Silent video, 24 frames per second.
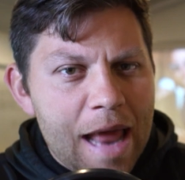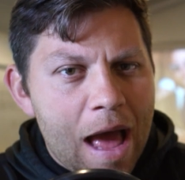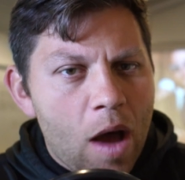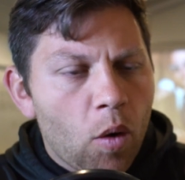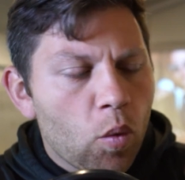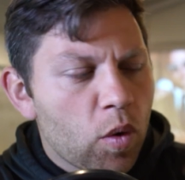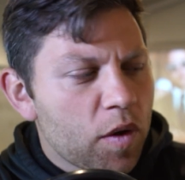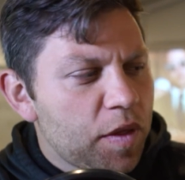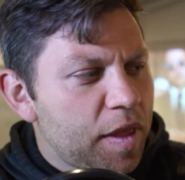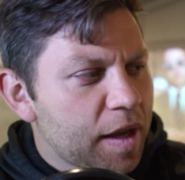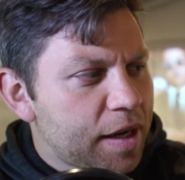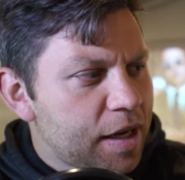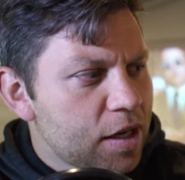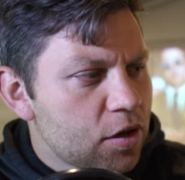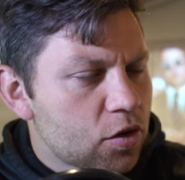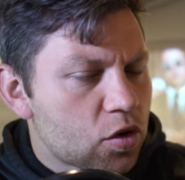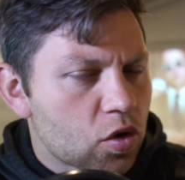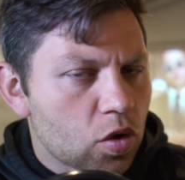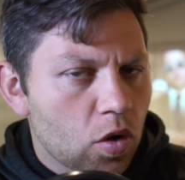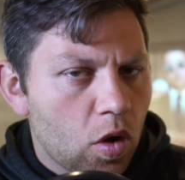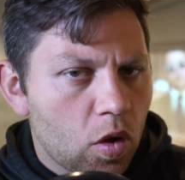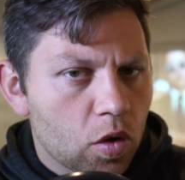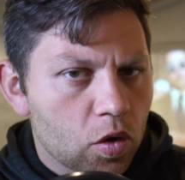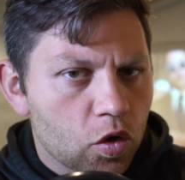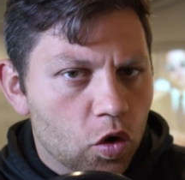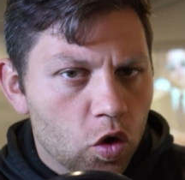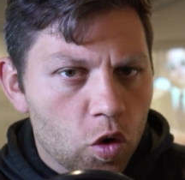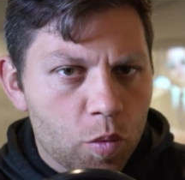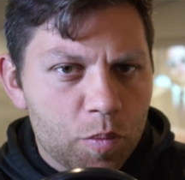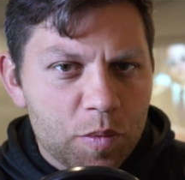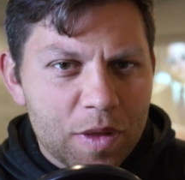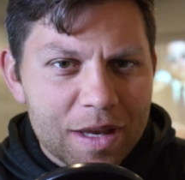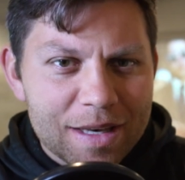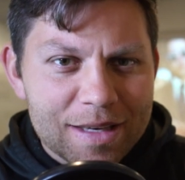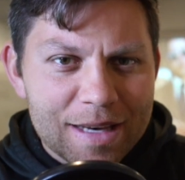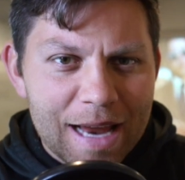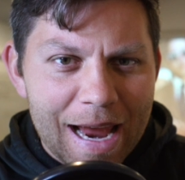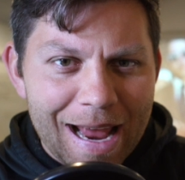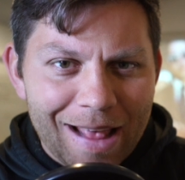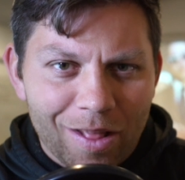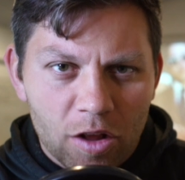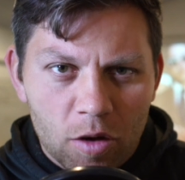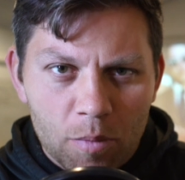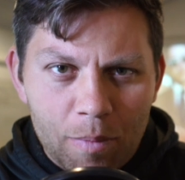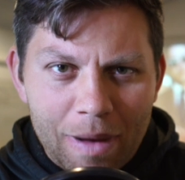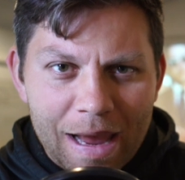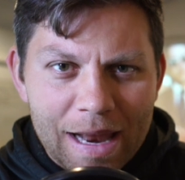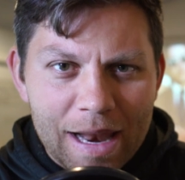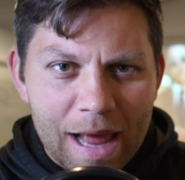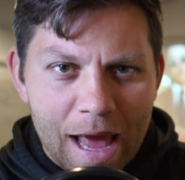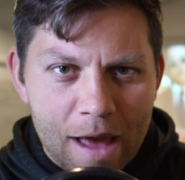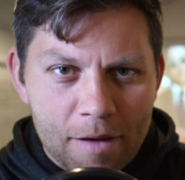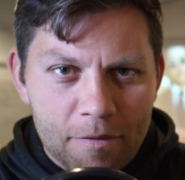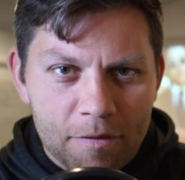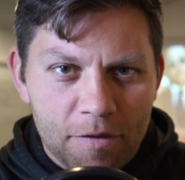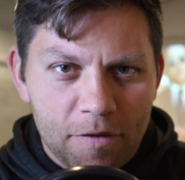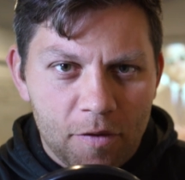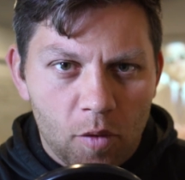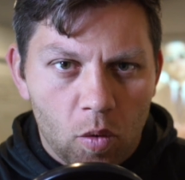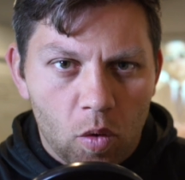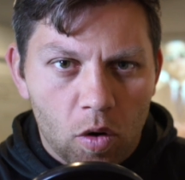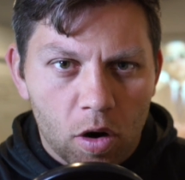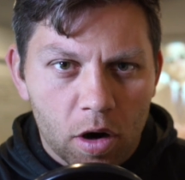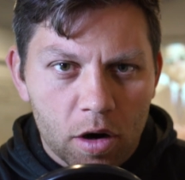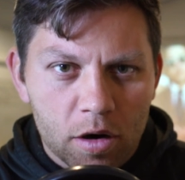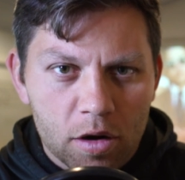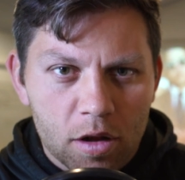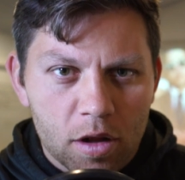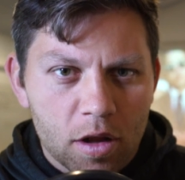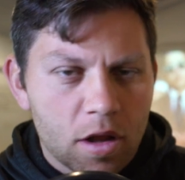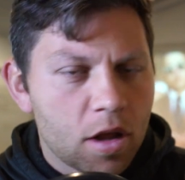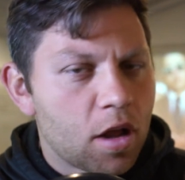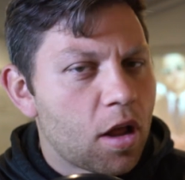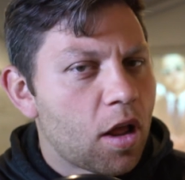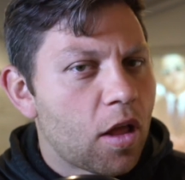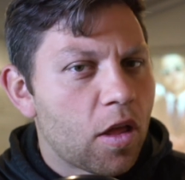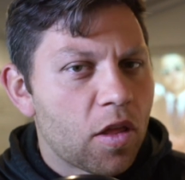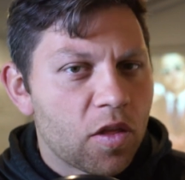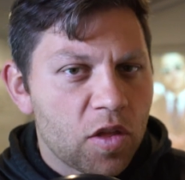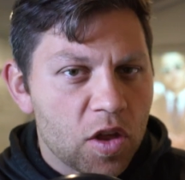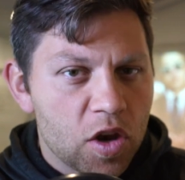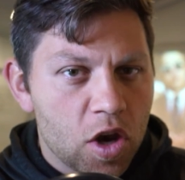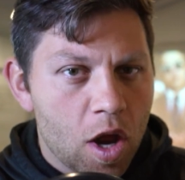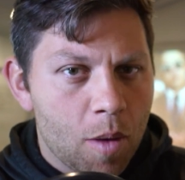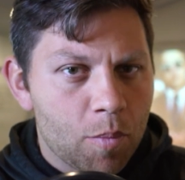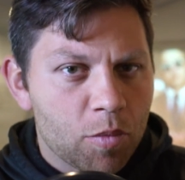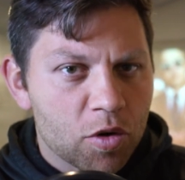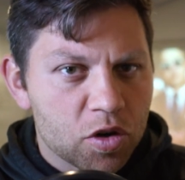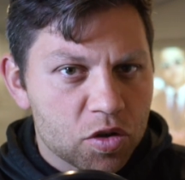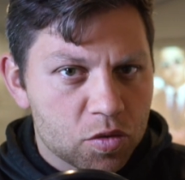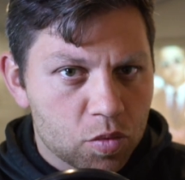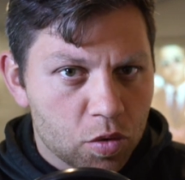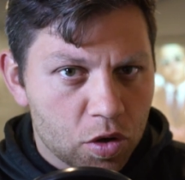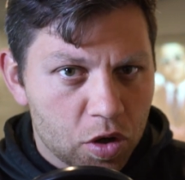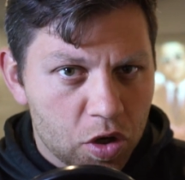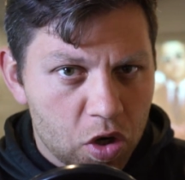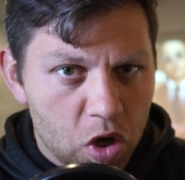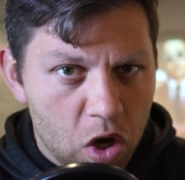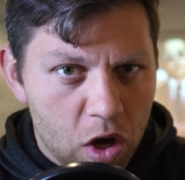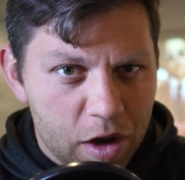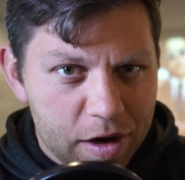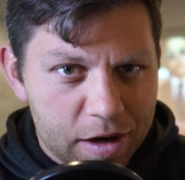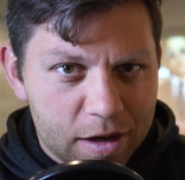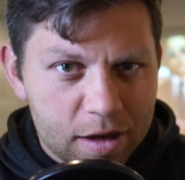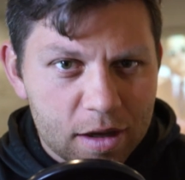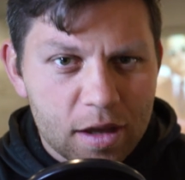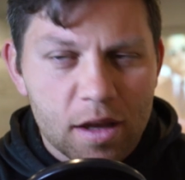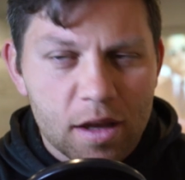Now with the control group, the TaylorMade M4, the numbers were good.